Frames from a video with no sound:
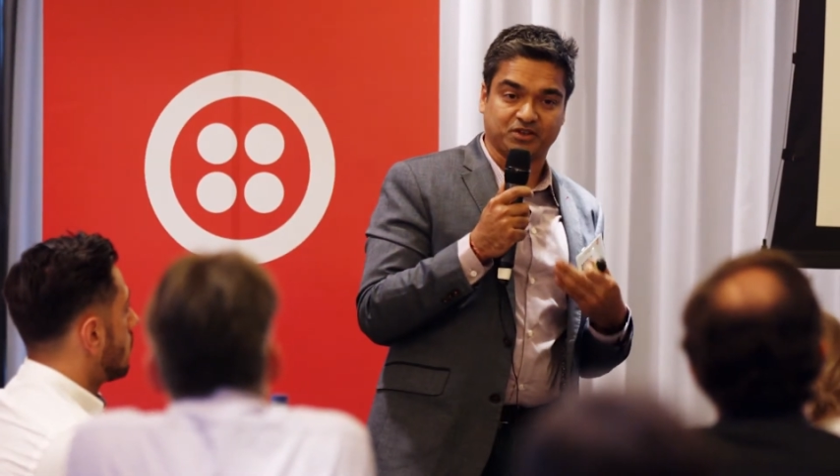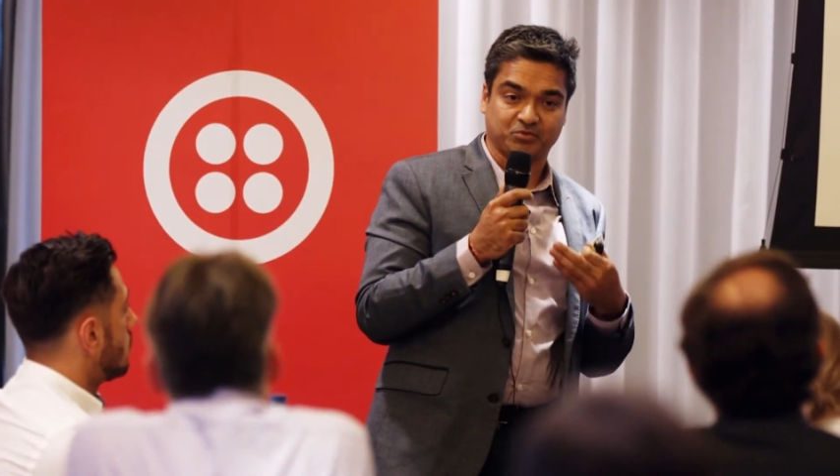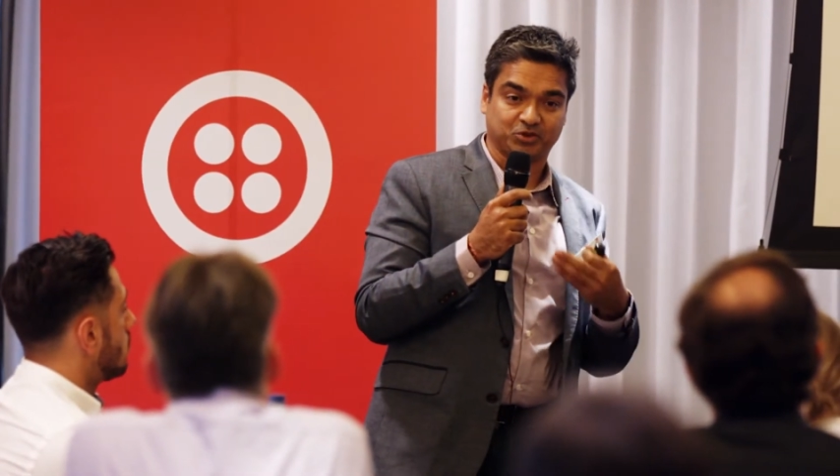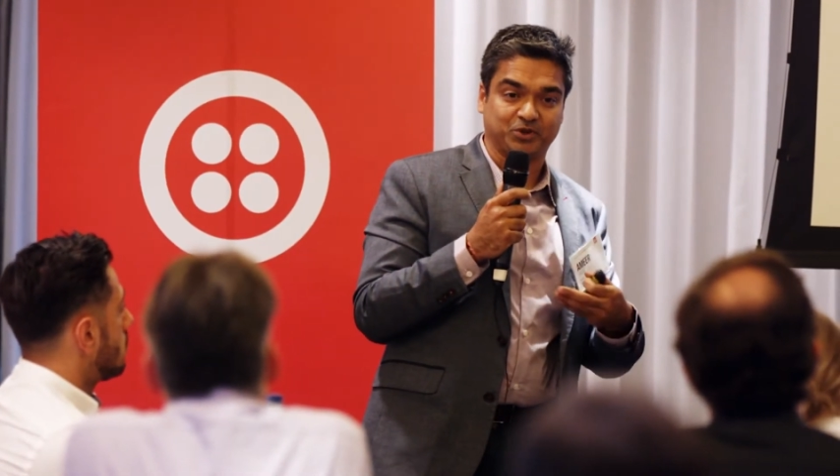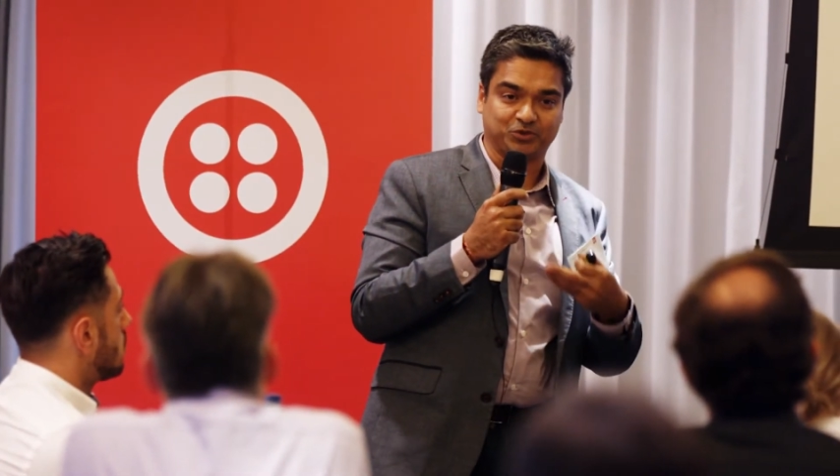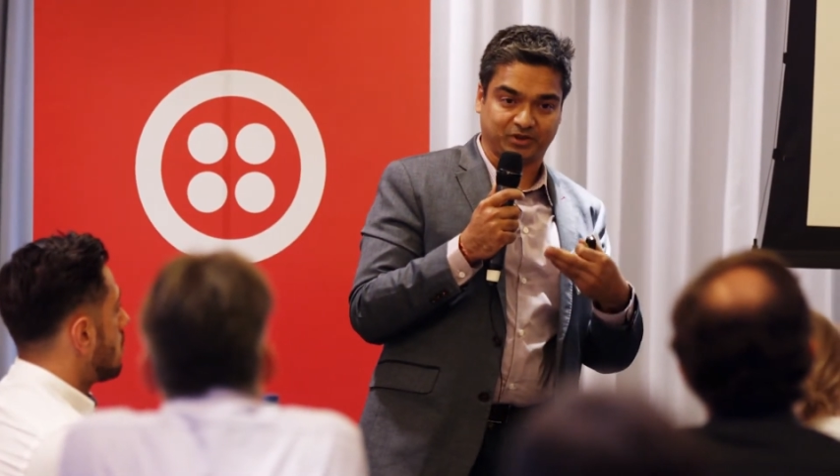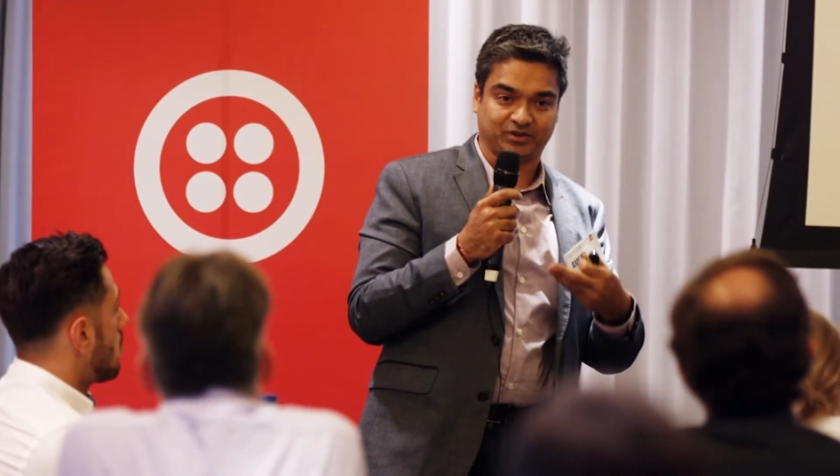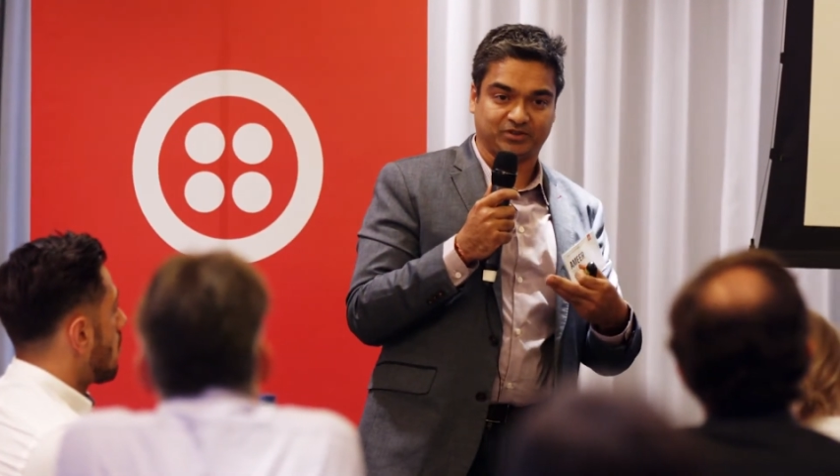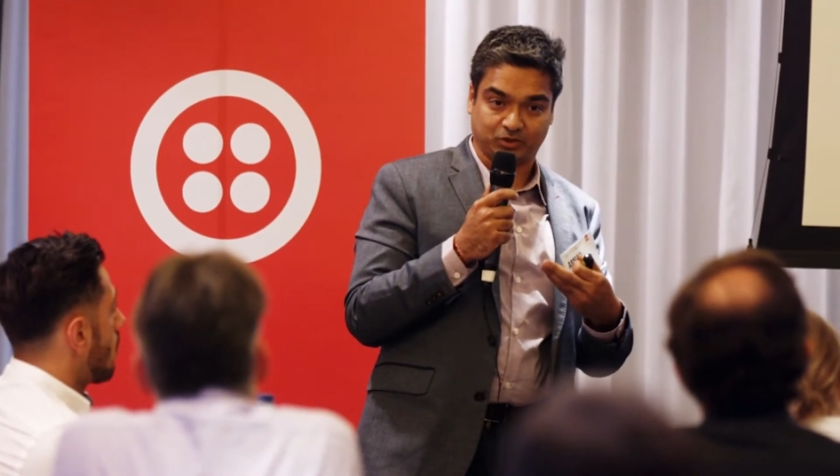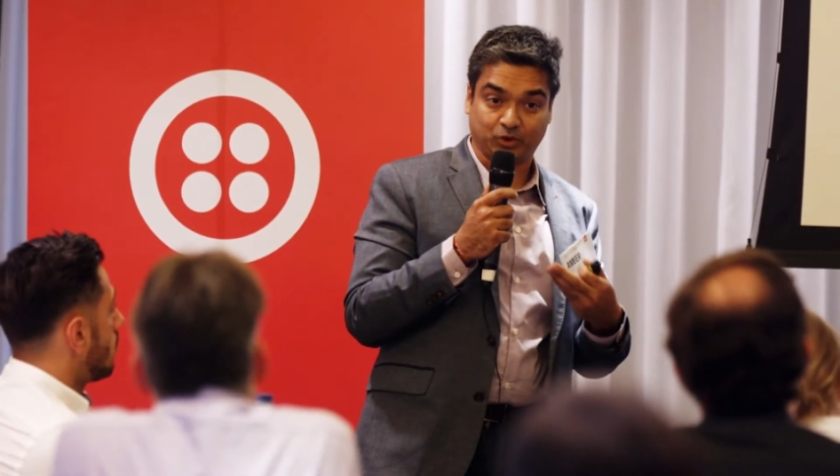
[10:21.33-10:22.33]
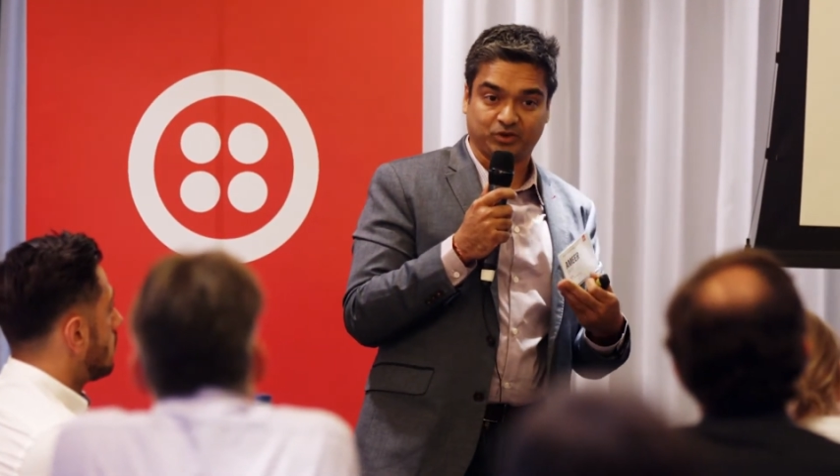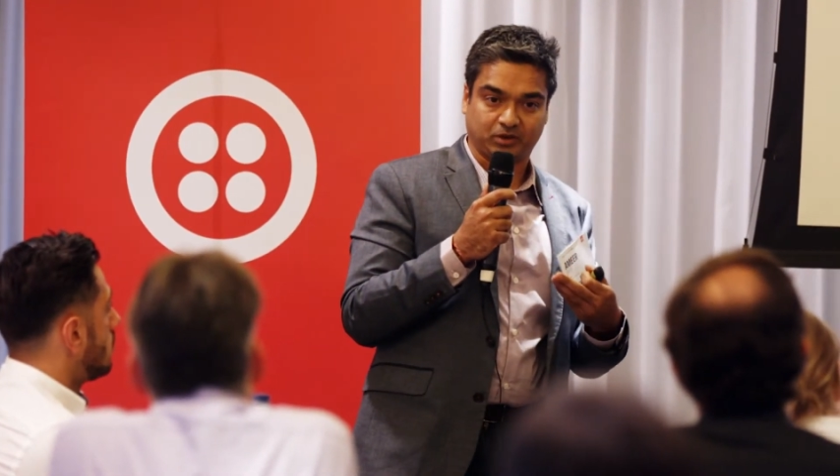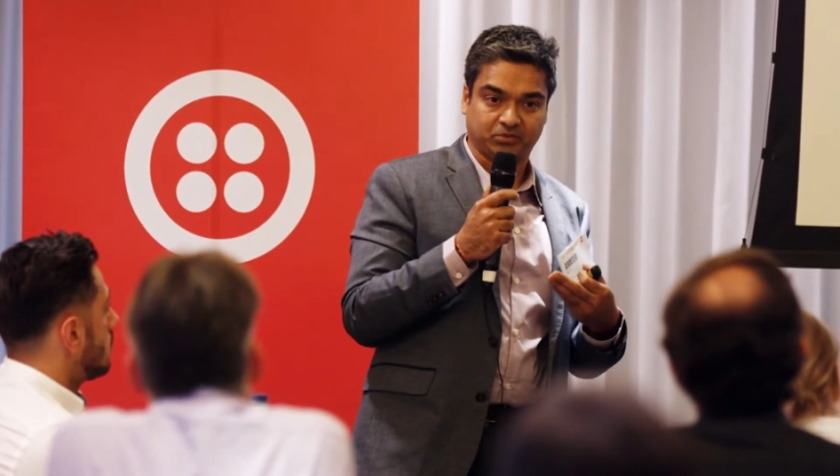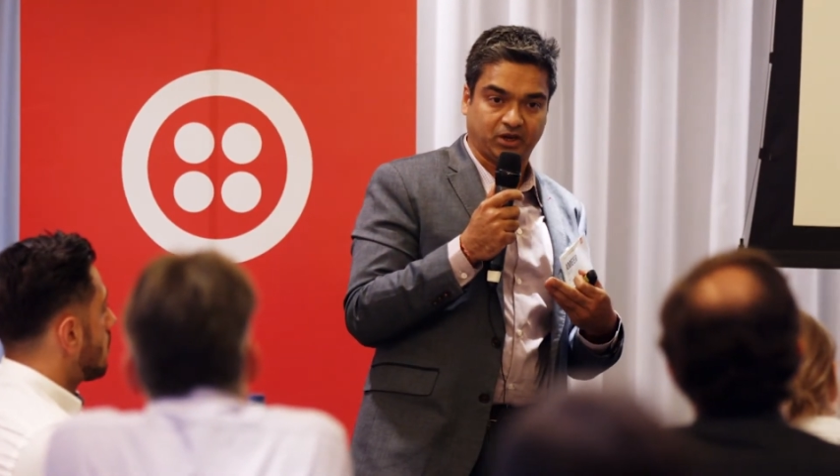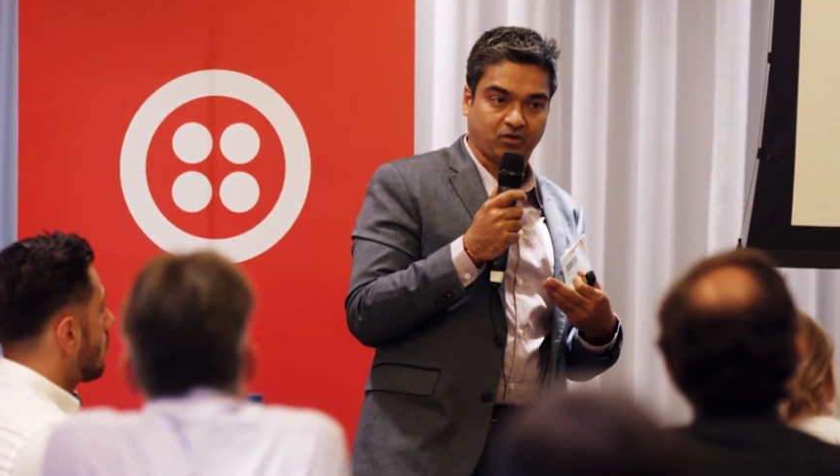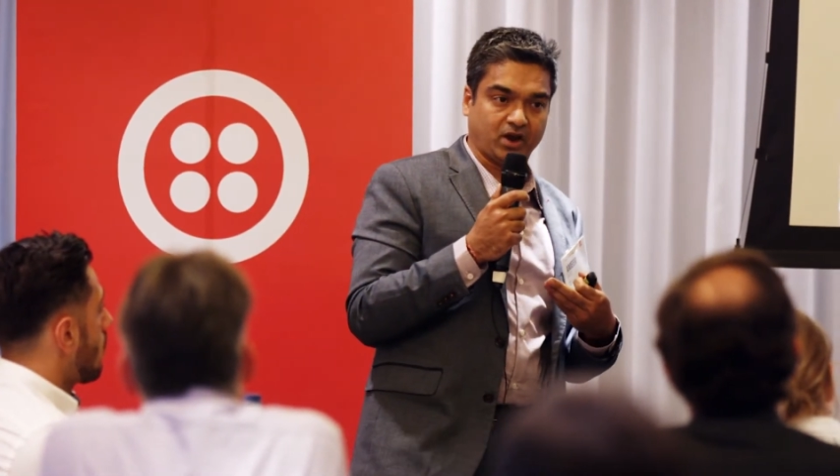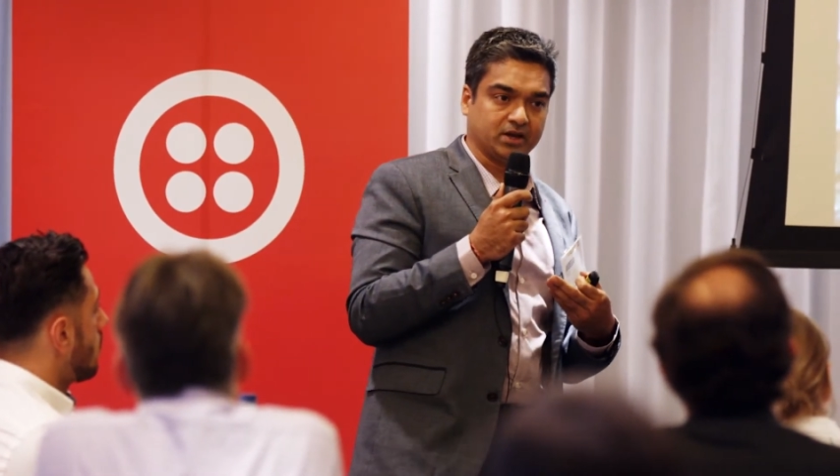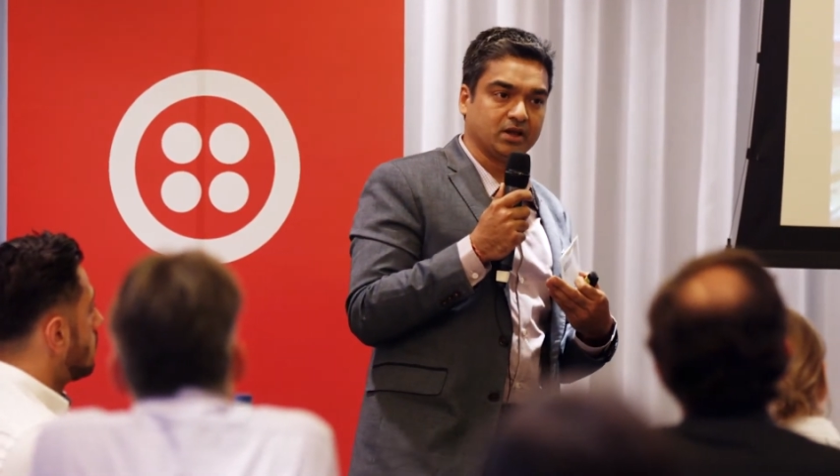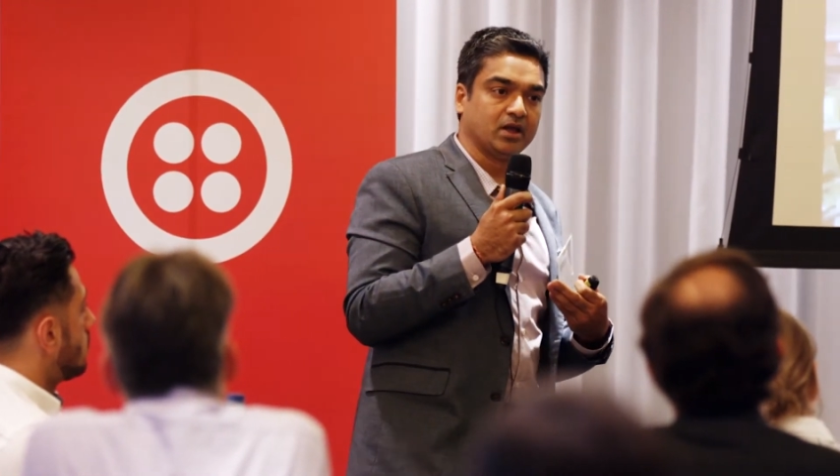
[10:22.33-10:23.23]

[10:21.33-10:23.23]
They must be doing something right.